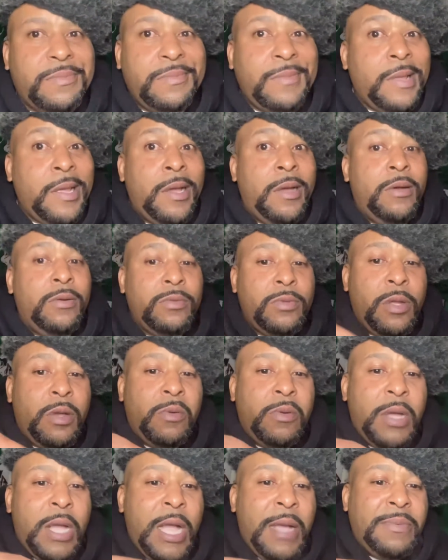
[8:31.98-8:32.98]
don't know
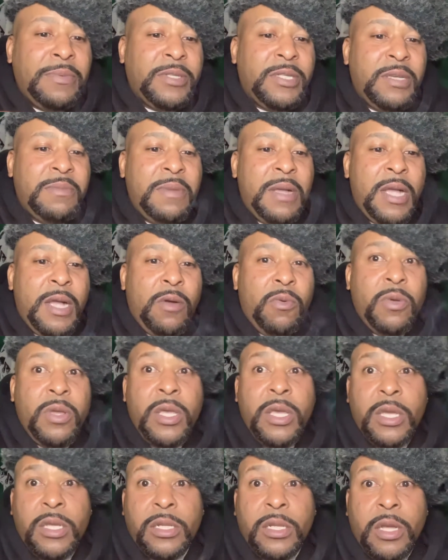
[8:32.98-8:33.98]
what happened. Somehow, we
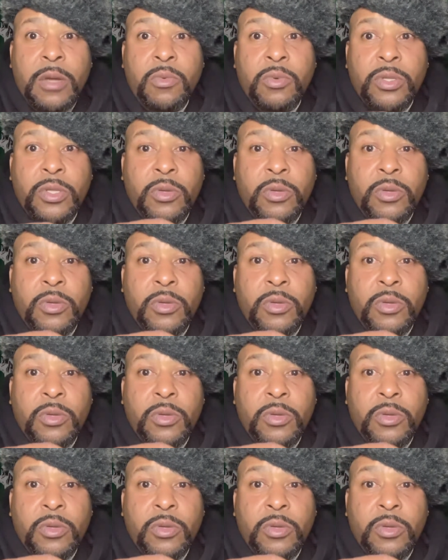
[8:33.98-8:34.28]
end up with